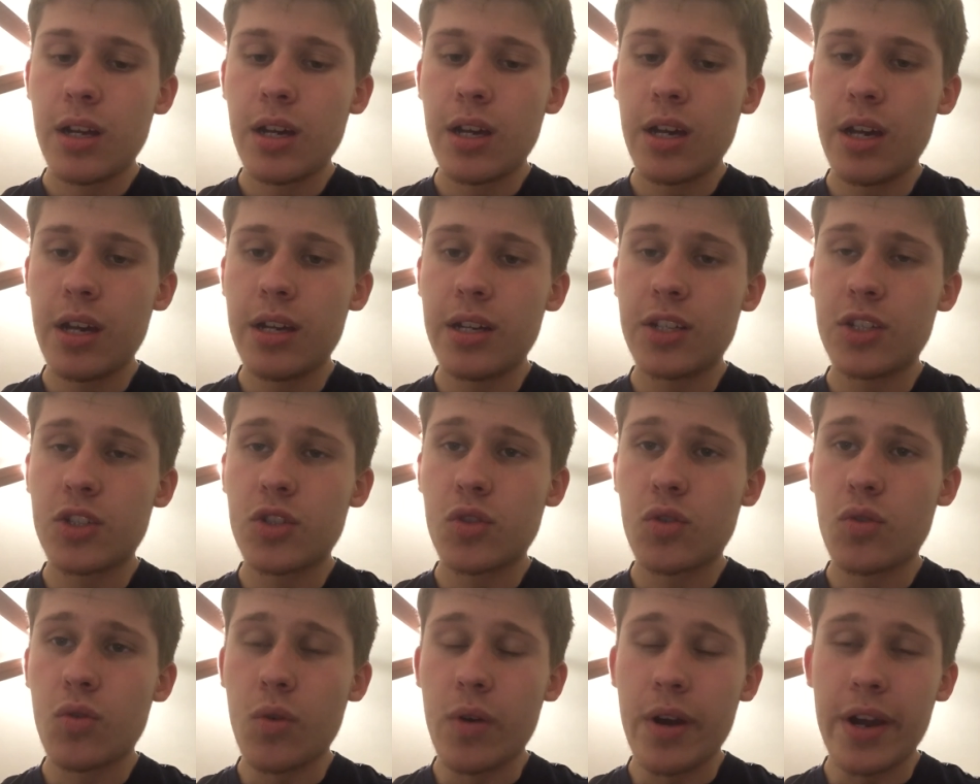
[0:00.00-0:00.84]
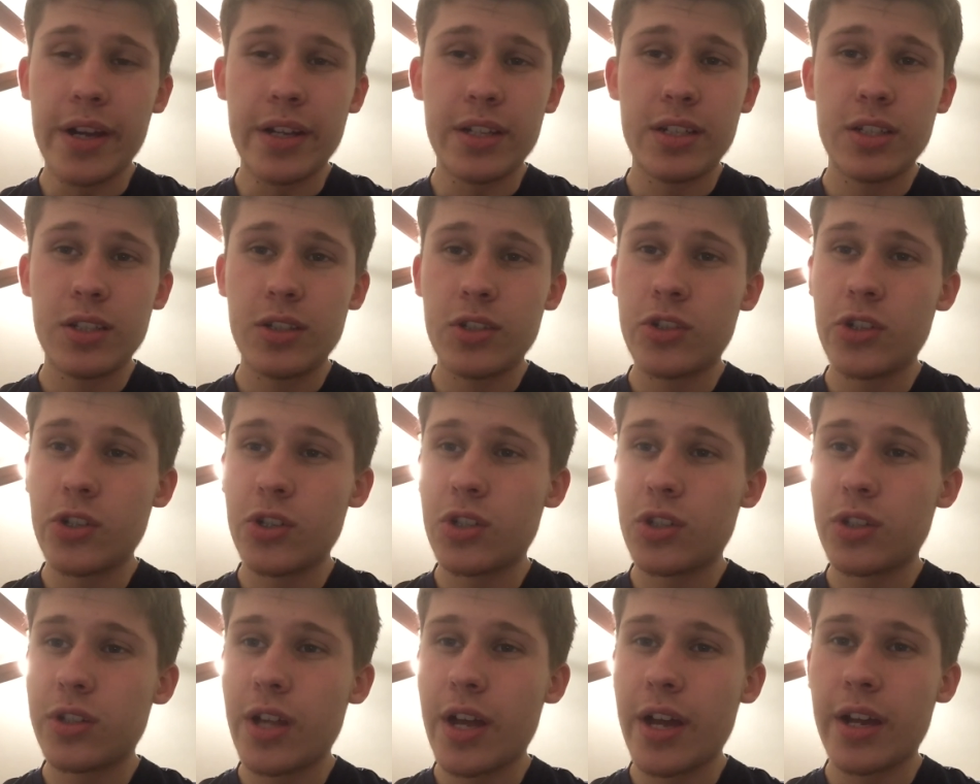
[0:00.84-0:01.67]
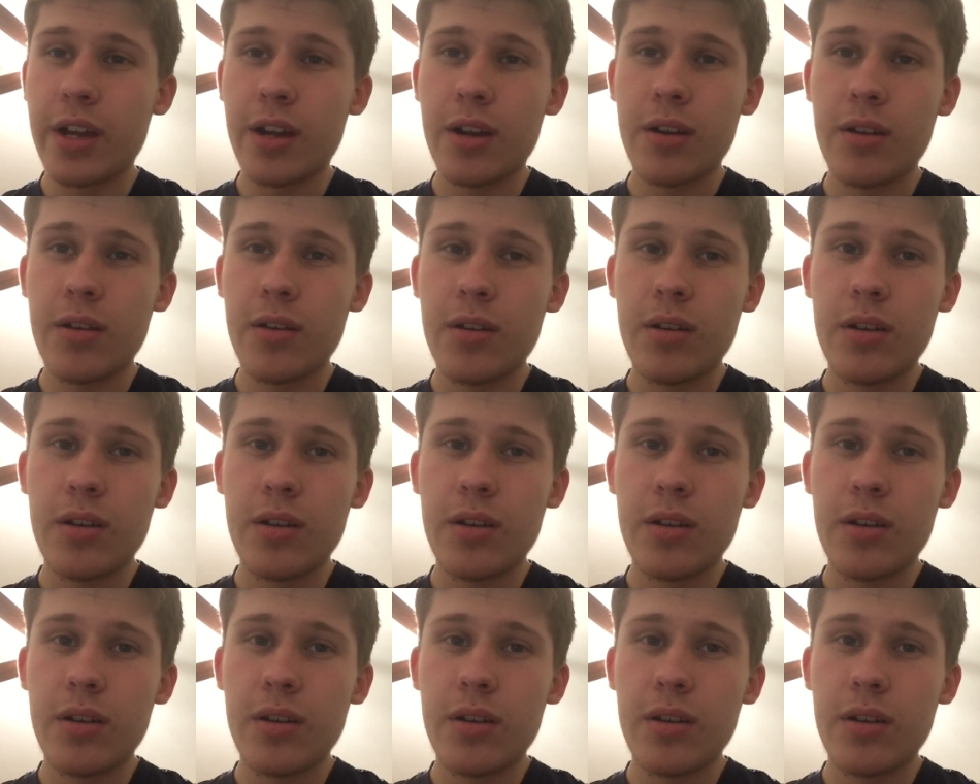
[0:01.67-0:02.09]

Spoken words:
And it's great. Just like